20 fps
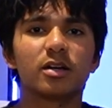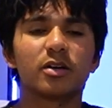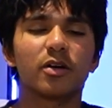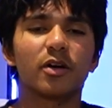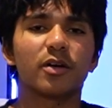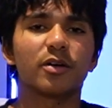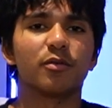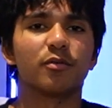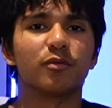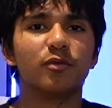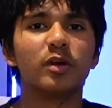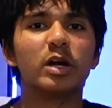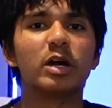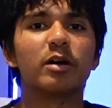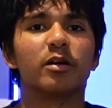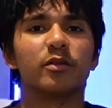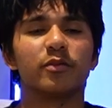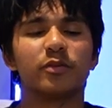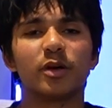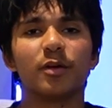got a
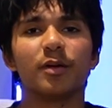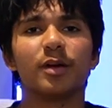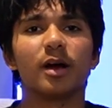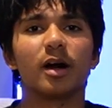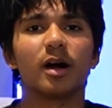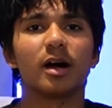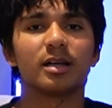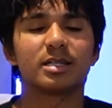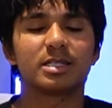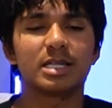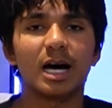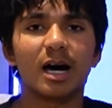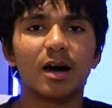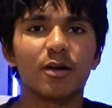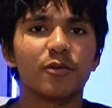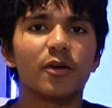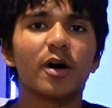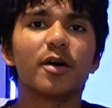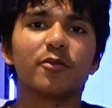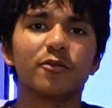very, very
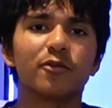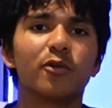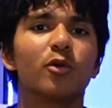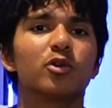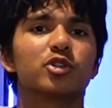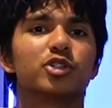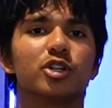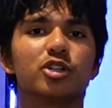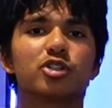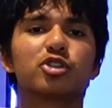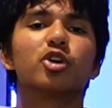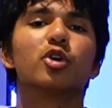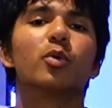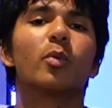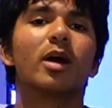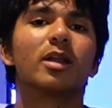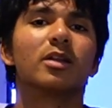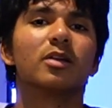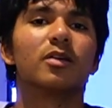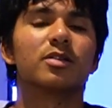tough, unfortunate
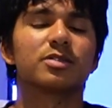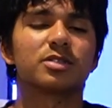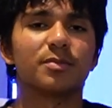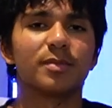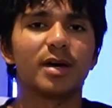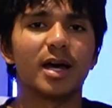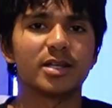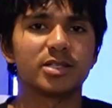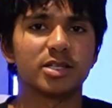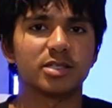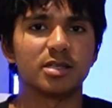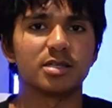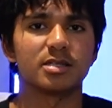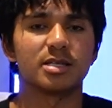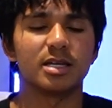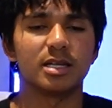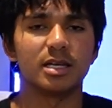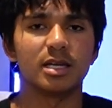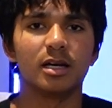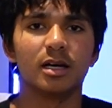2-1 loss to Manchester
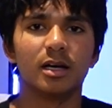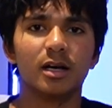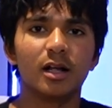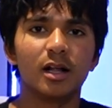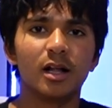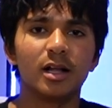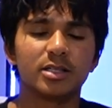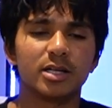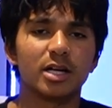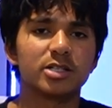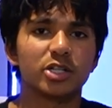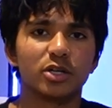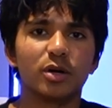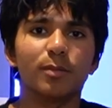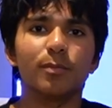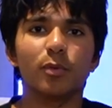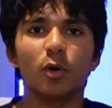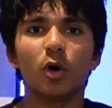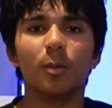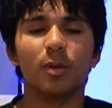City. Touching
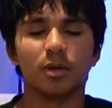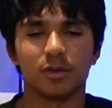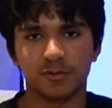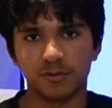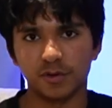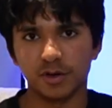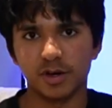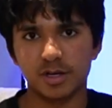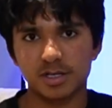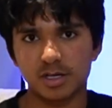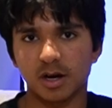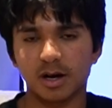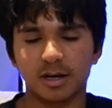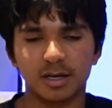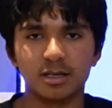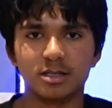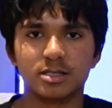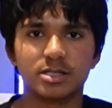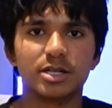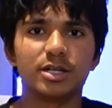on Bournemouth first, I
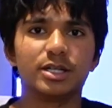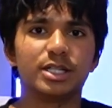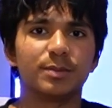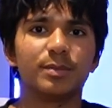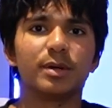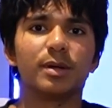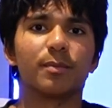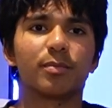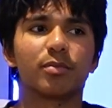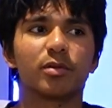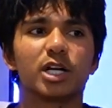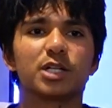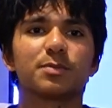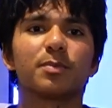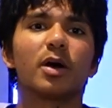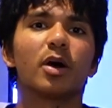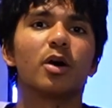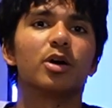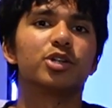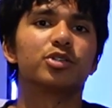continue to be impressed
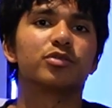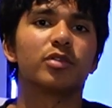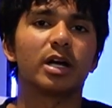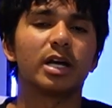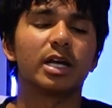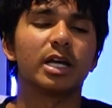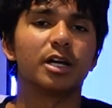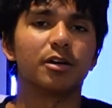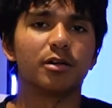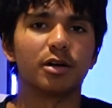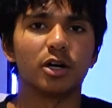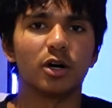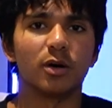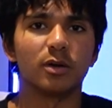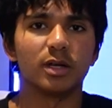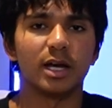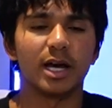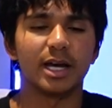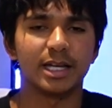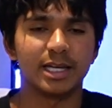by Andre
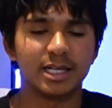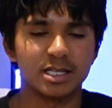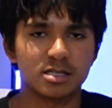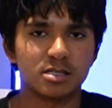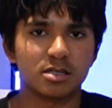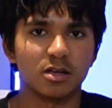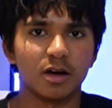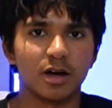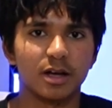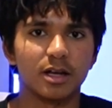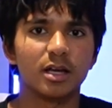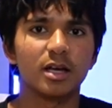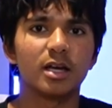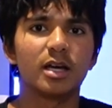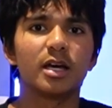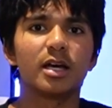Iriola and his side.